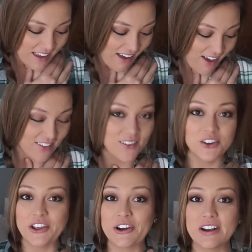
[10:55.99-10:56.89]
Yeah, that
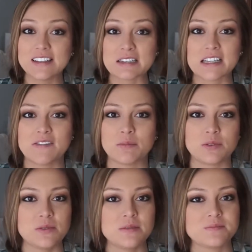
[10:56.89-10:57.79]
really hurt. That's gonna leave a
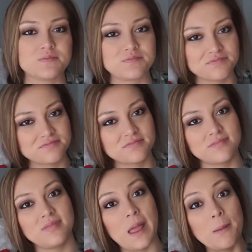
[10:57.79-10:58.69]
bruise.
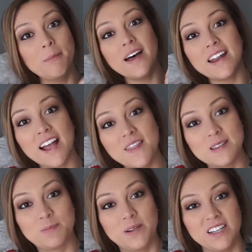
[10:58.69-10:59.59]
But I got
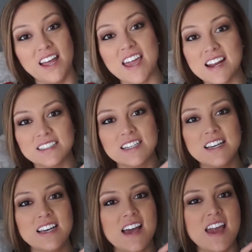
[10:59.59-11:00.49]
this plate,
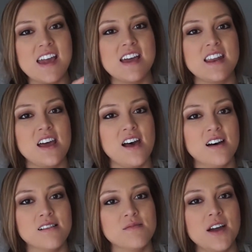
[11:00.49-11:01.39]
and
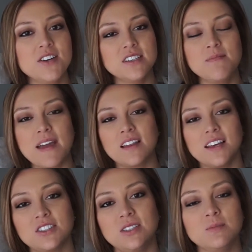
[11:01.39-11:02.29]
I usually make
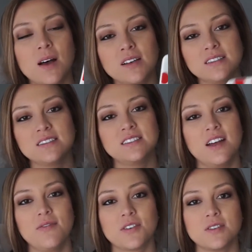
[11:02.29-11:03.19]
cheese balls and
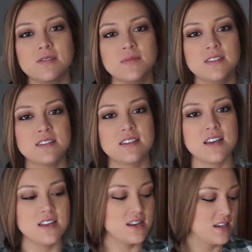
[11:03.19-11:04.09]
stuff for Christmas,
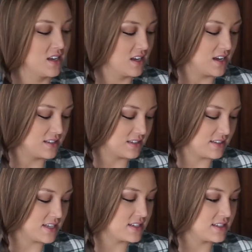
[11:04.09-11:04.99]
and it says
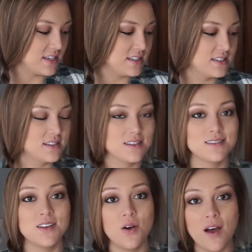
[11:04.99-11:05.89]
'tis the season, and
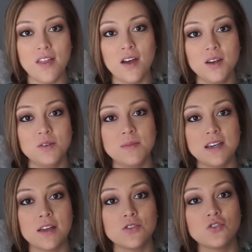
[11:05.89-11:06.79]
so I thought it would
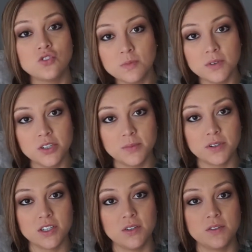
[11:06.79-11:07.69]
be super
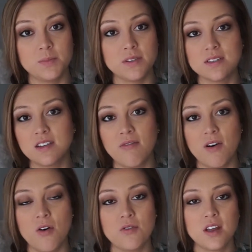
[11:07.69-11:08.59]
duper cute to put stuff
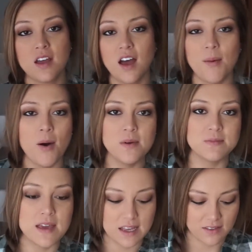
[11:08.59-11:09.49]
on. I'm
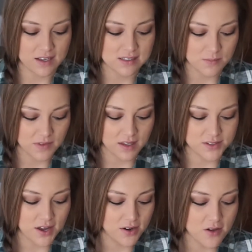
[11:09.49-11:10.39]
always making like something,
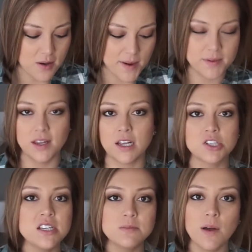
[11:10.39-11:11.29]
so I don't know, I might put like
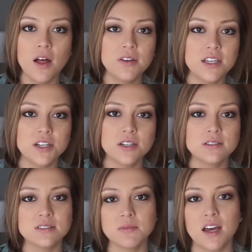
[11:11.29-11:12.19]
a cheese ball in
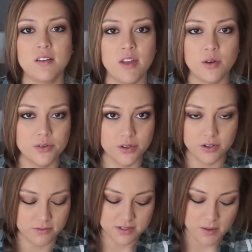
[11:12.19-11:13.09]
here or some kind of like hors
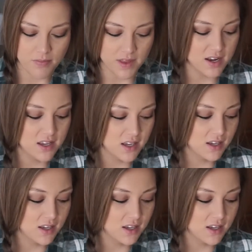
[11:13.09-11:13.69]
d'oeuvre or something